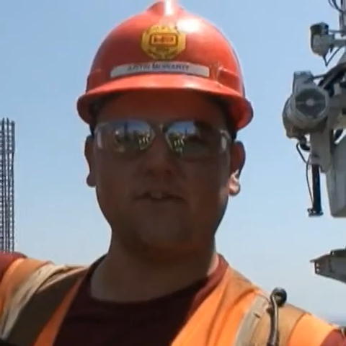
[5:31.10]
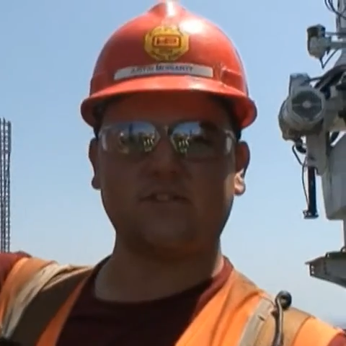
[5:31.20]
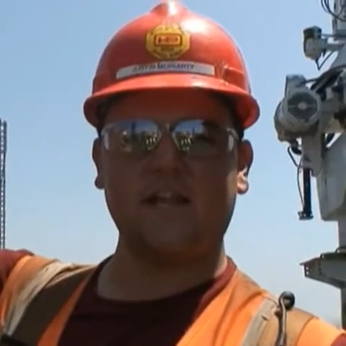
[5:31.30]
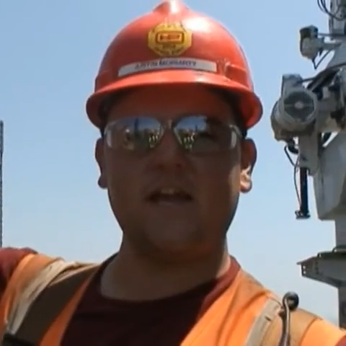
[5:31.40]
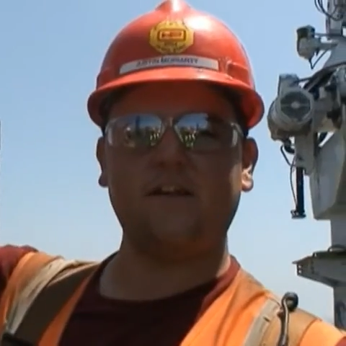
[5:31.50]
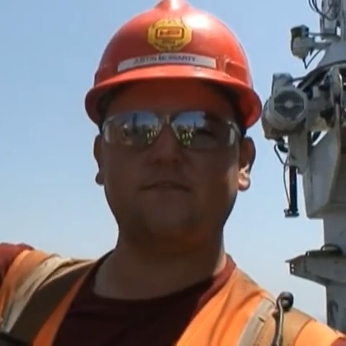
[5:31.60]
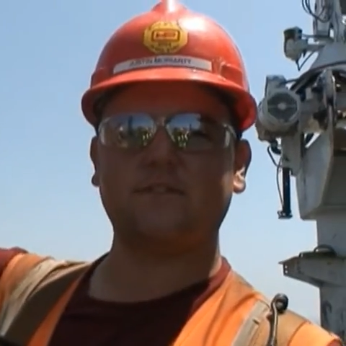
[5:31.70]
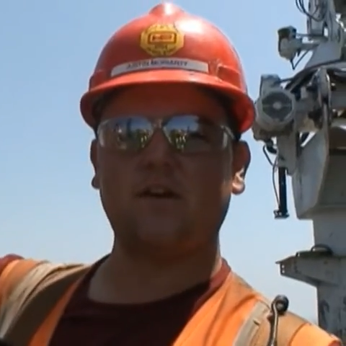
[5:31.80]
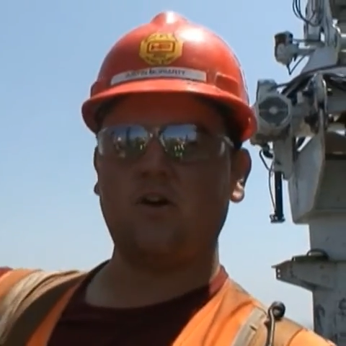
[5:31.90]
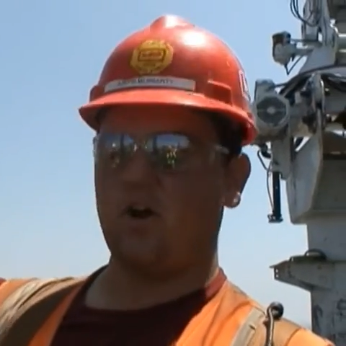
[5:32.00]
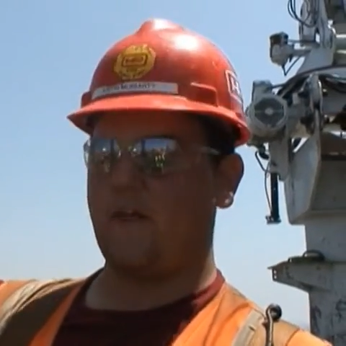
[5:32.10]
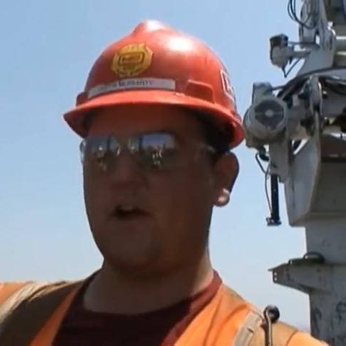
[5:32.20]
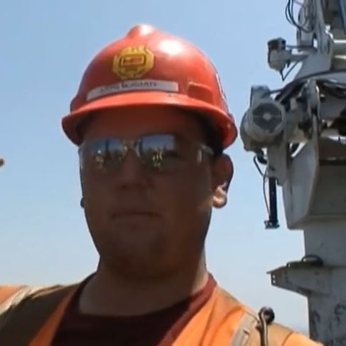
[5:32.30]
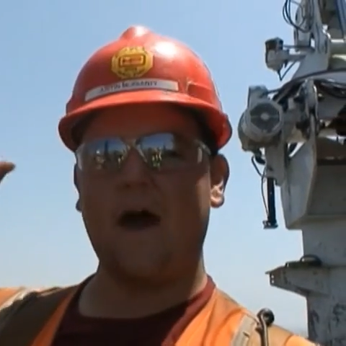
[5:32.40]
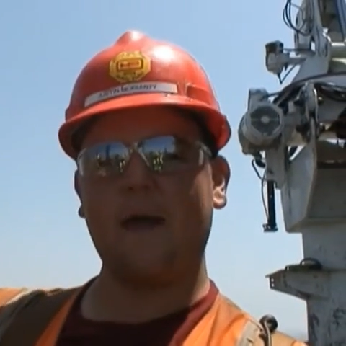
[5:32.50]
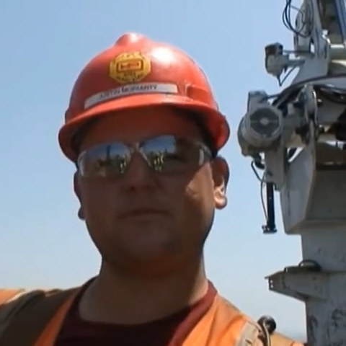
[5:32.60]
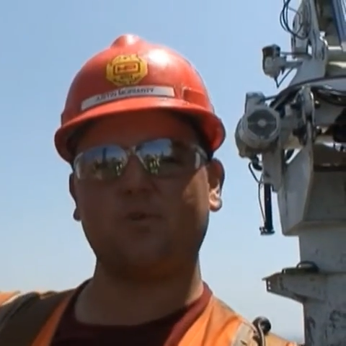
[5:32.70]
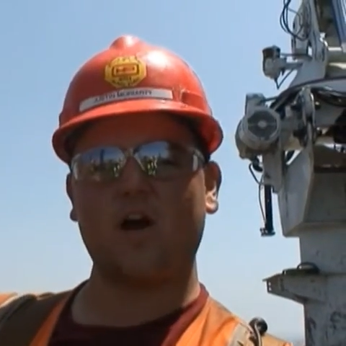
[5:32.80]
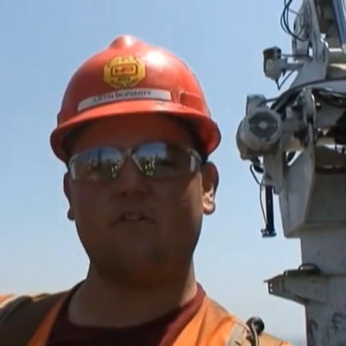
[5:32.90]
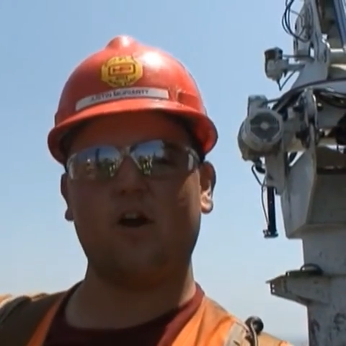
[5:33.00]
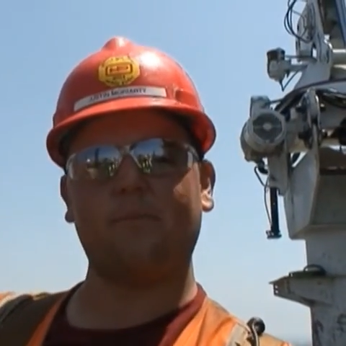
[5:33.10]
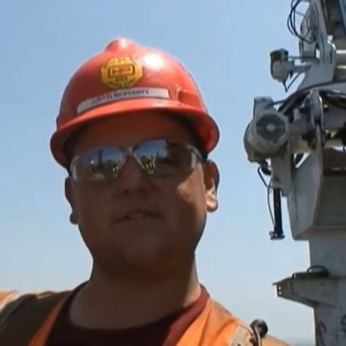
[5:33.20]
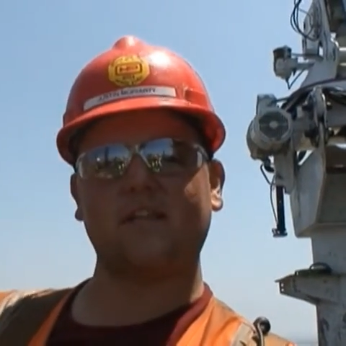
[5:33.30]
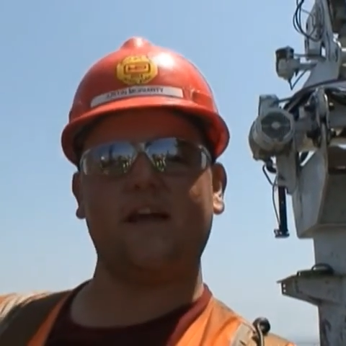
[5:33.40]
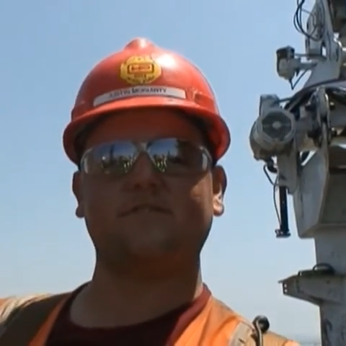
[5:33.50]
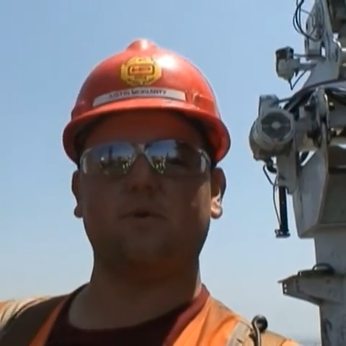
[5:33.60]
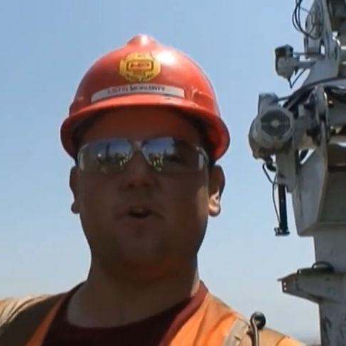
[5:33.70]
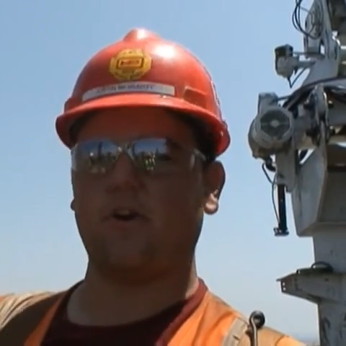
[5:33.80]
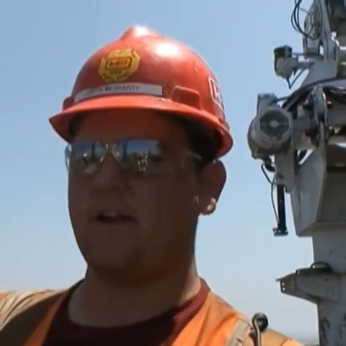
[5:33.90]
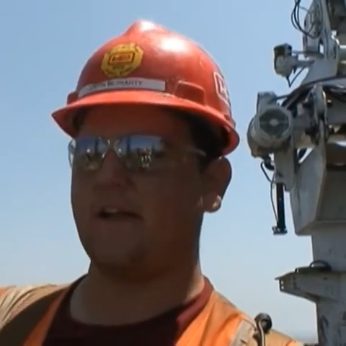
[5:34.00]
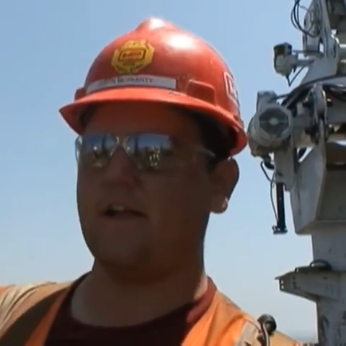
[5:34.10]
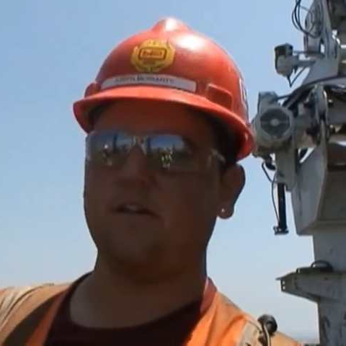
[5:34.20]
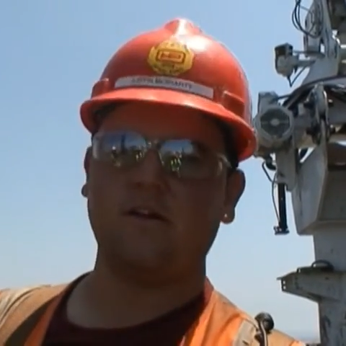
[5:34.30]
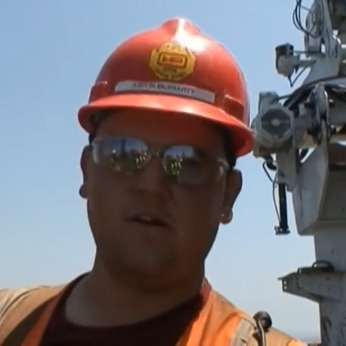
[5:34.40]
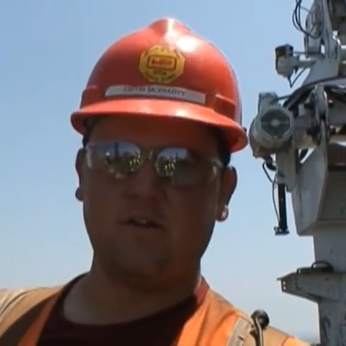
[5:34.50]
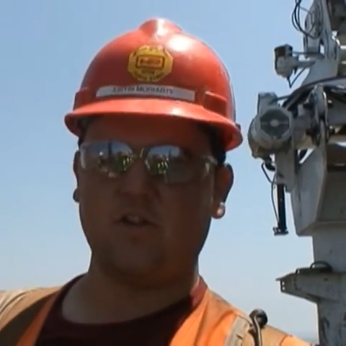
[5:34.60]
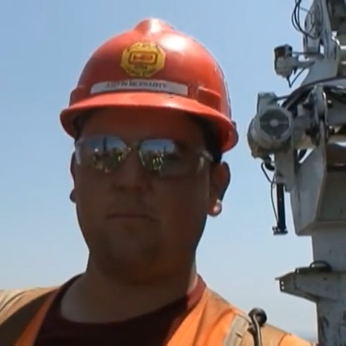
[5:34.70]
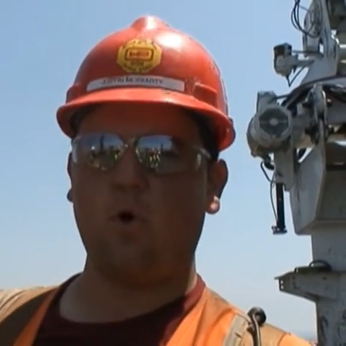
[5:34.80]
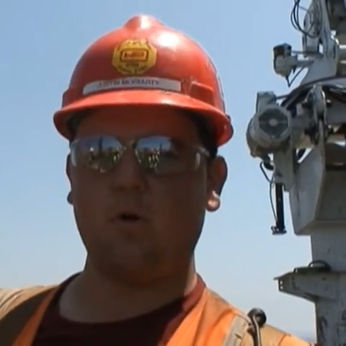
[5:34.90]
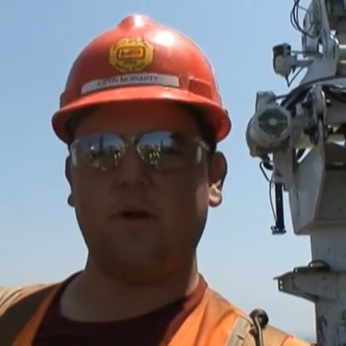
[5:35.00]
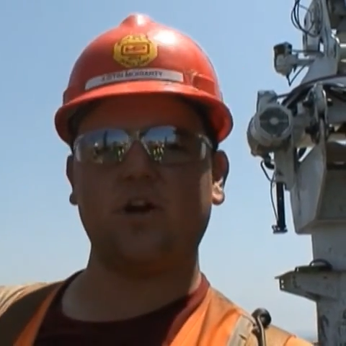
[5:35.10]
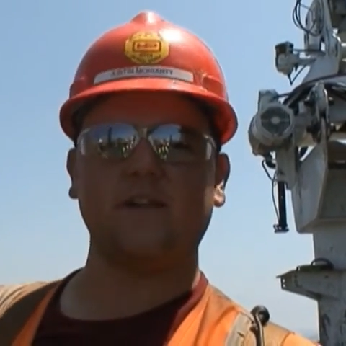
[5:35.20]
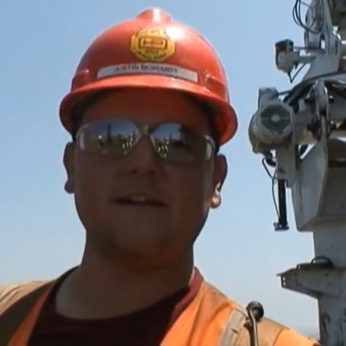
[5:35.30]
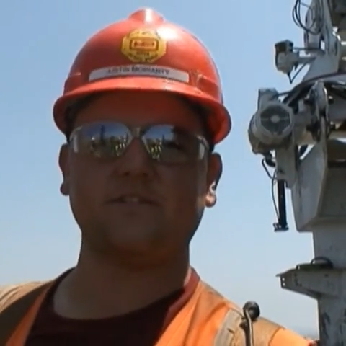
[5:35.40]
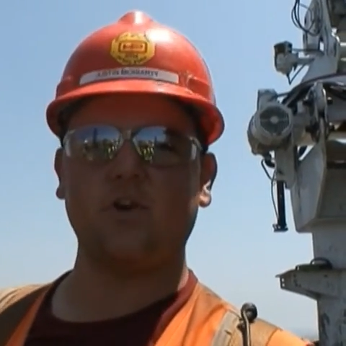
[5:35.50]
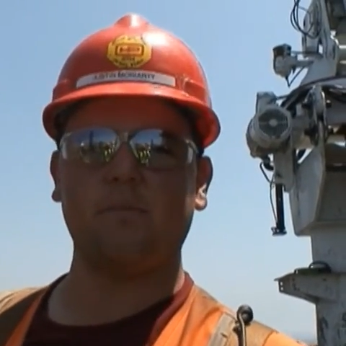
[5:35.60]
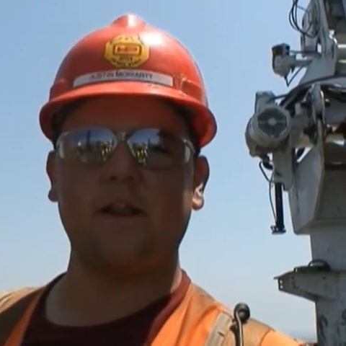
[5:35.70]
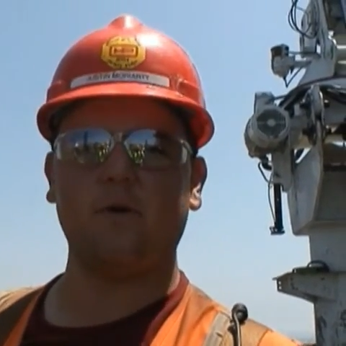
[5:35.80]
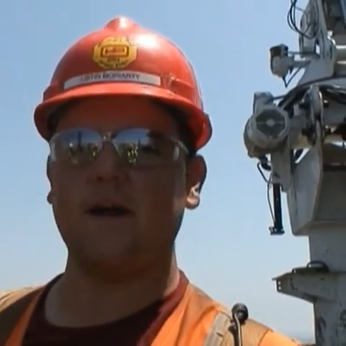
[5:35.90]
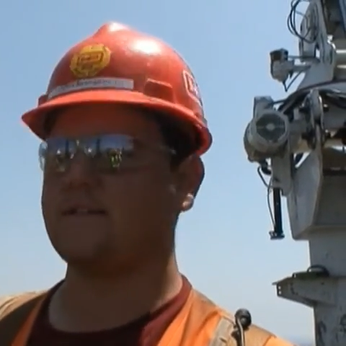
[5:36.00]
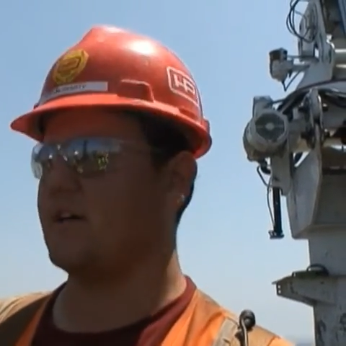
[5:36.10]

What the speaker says: their sleeves, or their pipes were covering up our sleeves, so we were gonna get to the point where we couldn't laser through them anyway.